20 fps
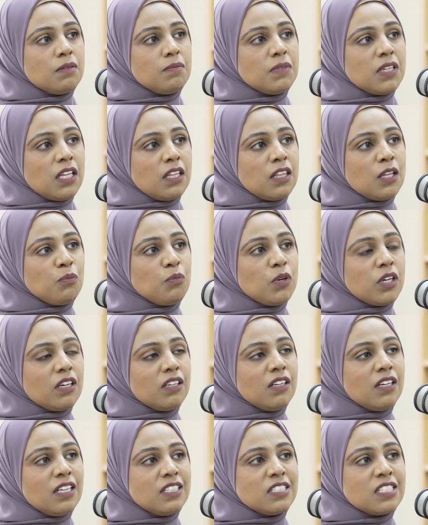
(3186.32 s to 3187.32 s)
And I think we're
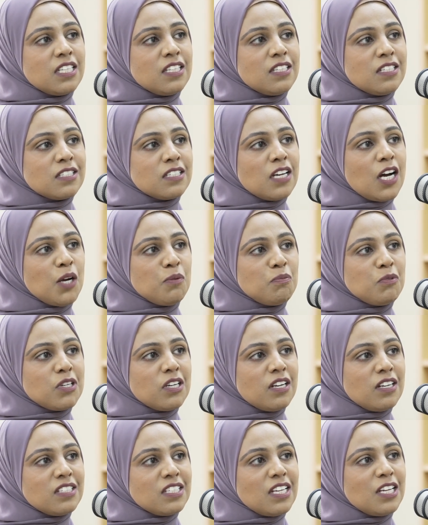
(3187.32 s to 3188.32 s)
going to see this
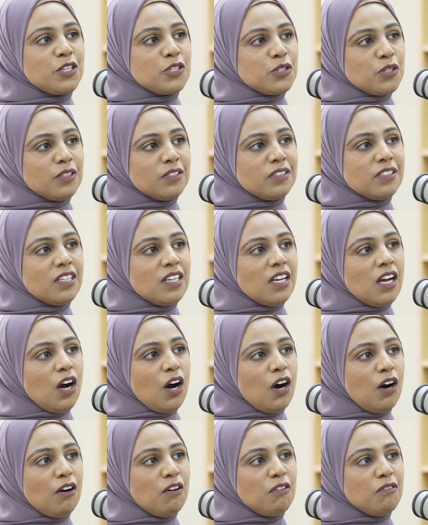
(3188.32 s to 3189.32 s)
hybridization
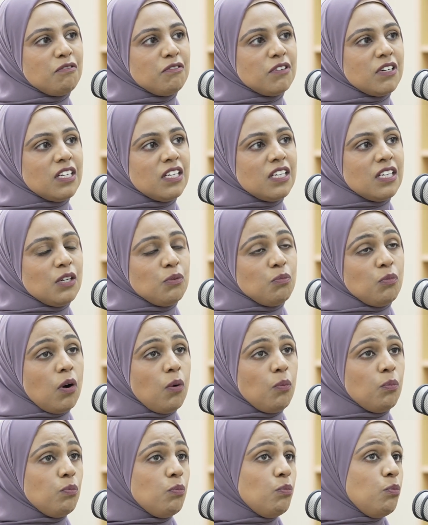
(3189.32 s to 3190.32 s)
of
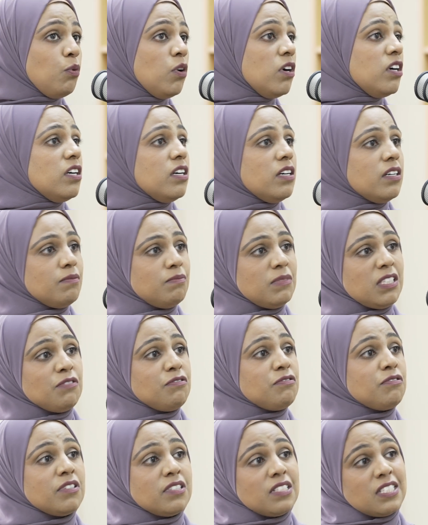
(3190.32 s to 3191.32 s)
what were
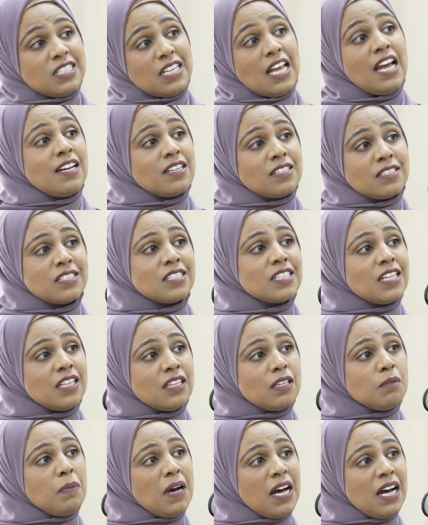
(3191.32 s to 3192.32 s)
different sects in
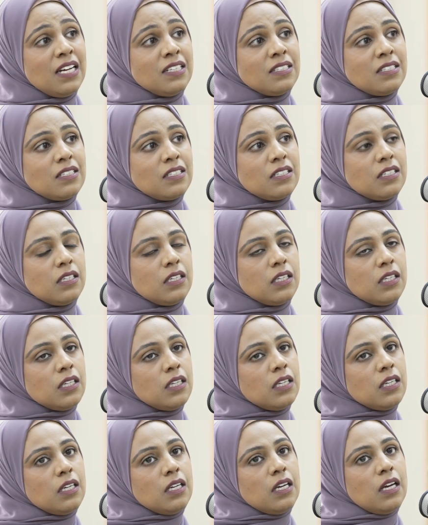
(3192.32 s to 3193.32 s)
the past,
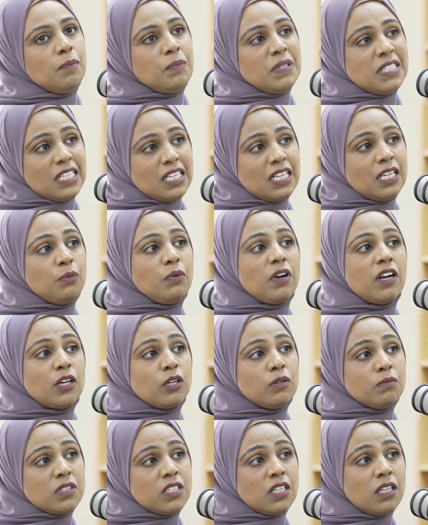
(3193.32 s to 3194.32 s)
particularly where it
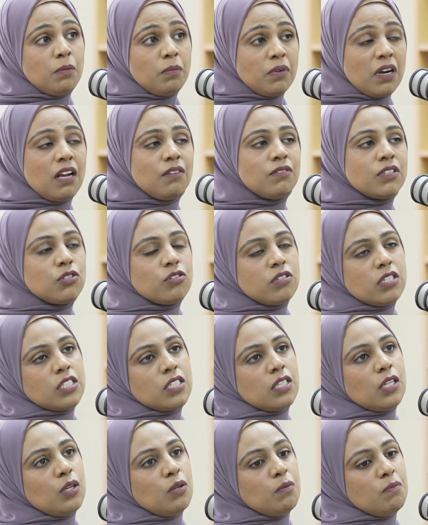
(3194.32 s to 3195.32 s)
comes to the Barelwi
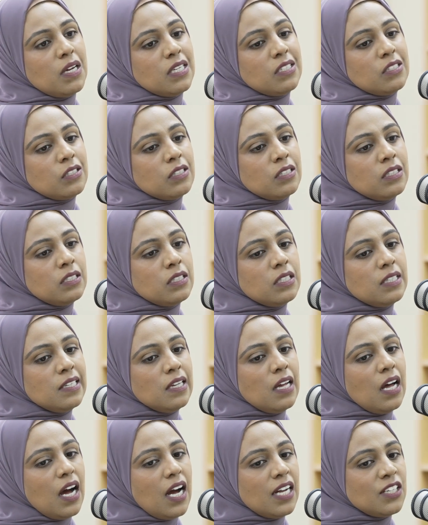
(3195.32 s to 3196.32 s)
tradition that you mentioned.
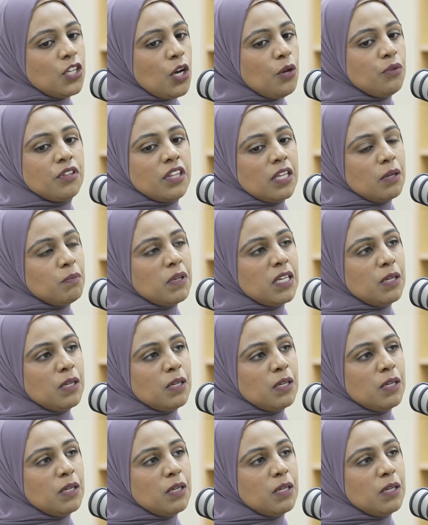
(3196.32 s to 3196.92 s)
I don't think